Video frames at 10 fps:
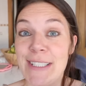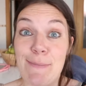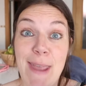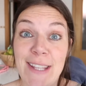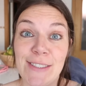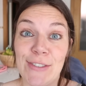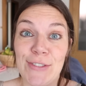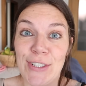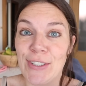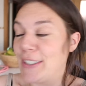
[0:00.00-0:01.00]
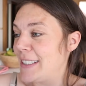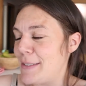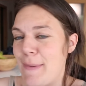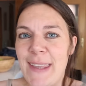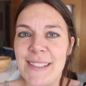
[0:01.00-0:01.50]
it depends on John.
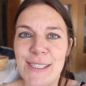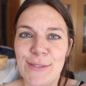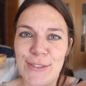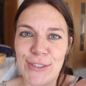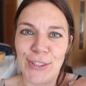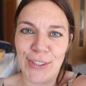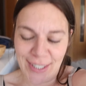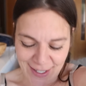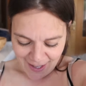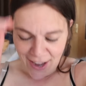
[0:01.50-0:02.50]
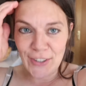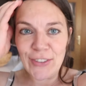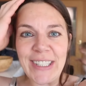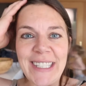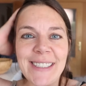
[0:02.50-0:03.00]
It depends if John
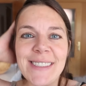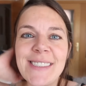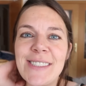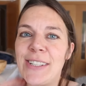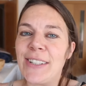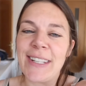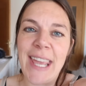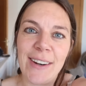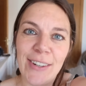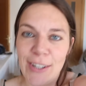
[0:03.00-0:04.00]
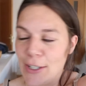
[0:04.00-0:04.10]
agrees to get it or